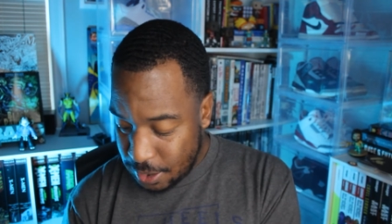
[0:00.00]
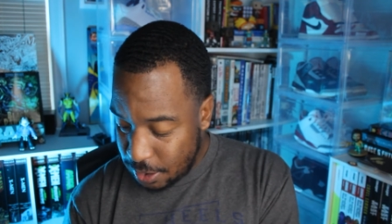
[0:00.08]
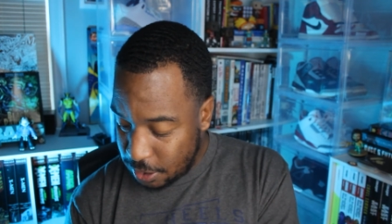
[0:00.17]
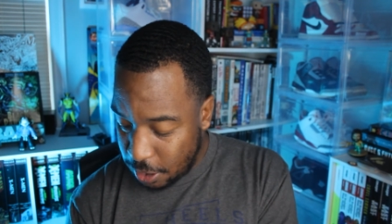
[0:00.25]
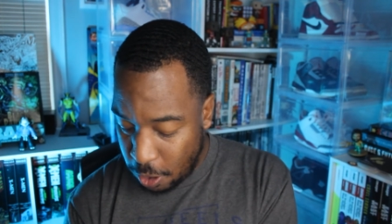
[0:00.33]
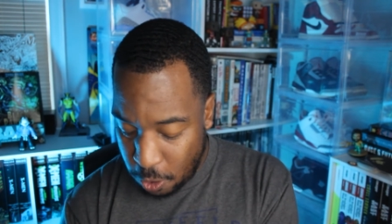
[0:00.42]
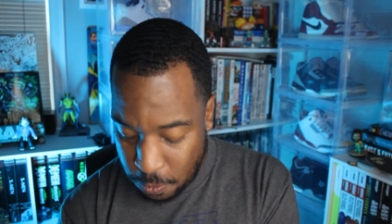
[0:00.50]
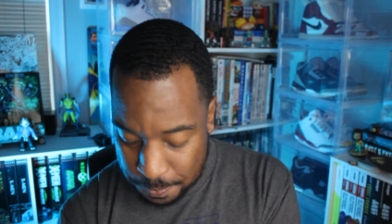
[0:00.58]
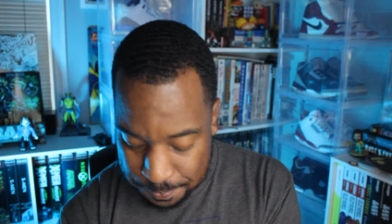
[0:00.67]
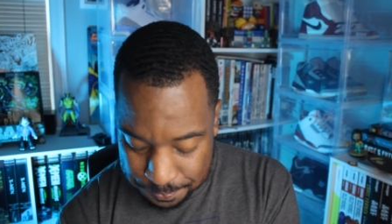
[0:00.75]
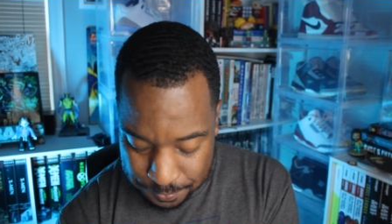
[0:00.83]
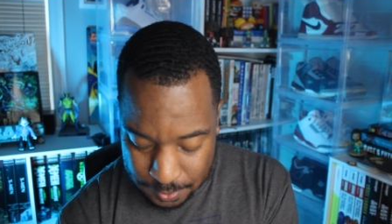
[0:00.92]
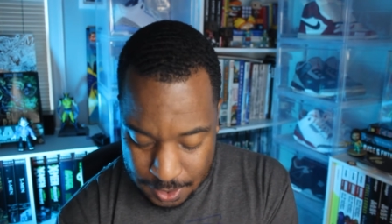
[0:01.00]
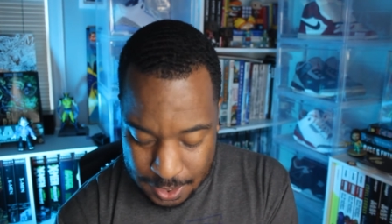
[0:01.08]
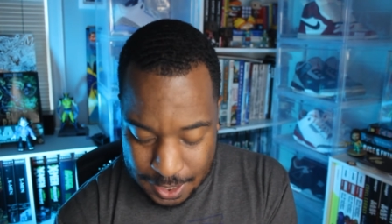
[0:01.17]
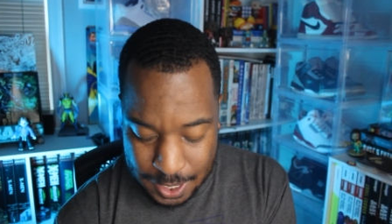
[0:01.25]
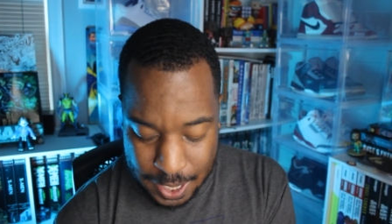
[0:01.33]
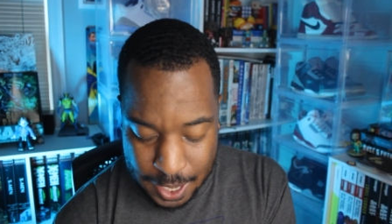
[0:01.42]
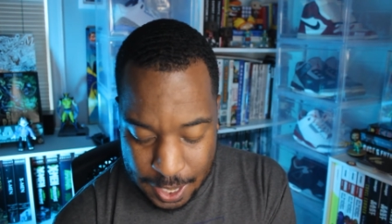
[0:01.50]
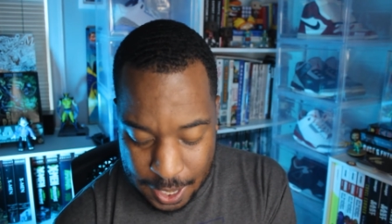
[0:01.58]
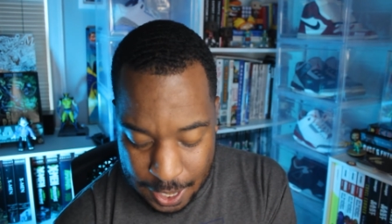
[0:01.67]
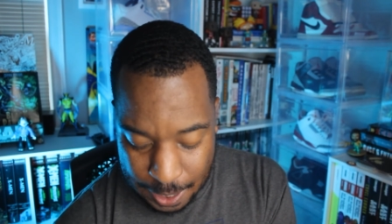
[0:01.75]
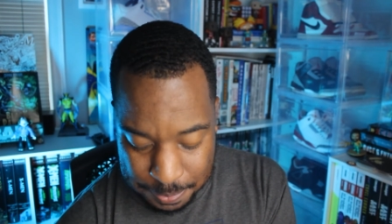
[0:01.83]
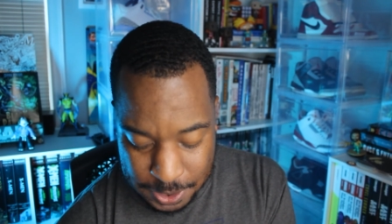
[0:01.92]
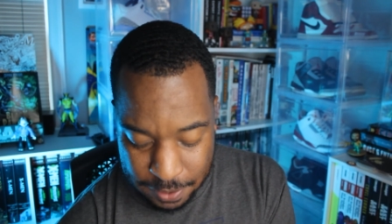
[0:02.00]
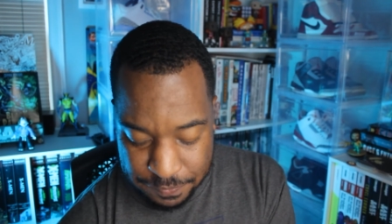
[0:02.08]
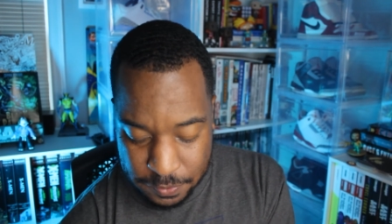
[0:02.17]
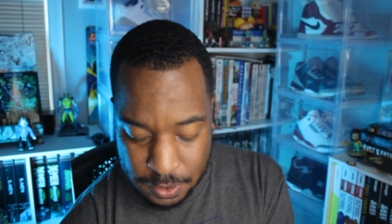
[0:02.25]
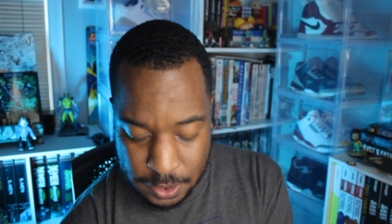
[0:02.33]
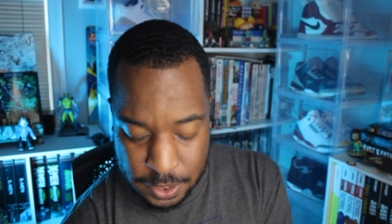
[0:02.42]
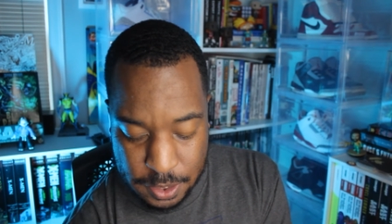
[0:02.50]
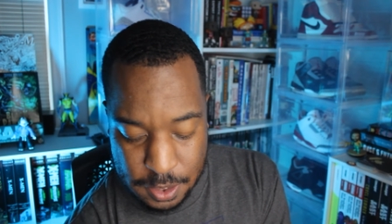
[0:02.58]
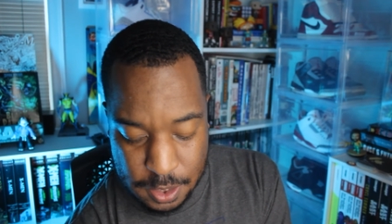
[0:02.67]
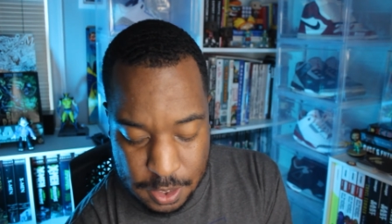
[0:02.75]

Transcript: So, yeah, I'm definitely